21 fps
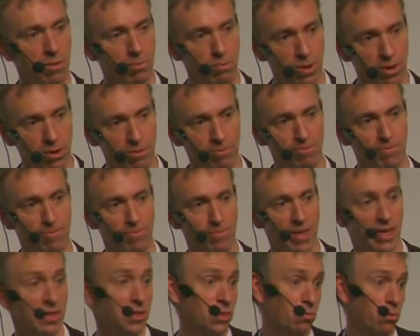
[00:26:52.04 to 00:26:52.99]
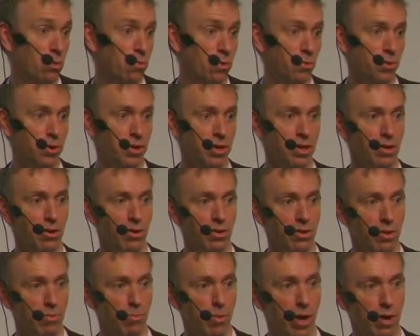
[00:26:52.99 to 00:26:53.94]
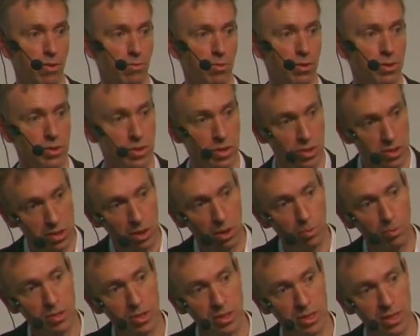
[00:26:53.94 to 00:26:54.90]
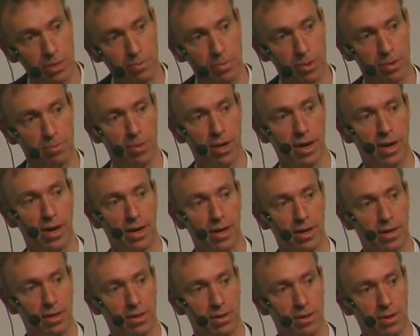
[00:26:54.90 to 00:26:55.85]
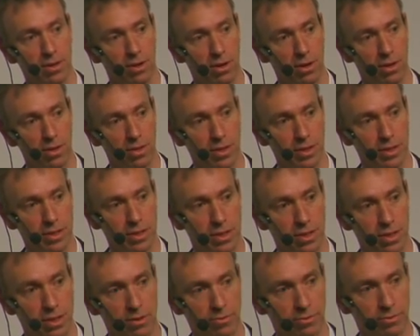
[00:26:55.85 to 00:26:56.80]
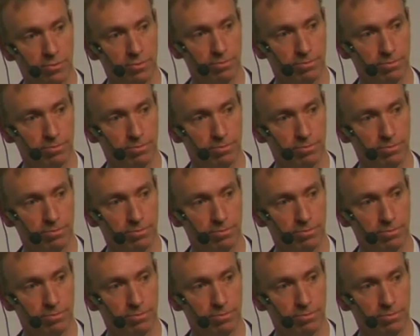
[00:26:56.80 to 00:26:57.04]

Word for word: But that's what we're working on at the moment to stop us slipping back on this stuff.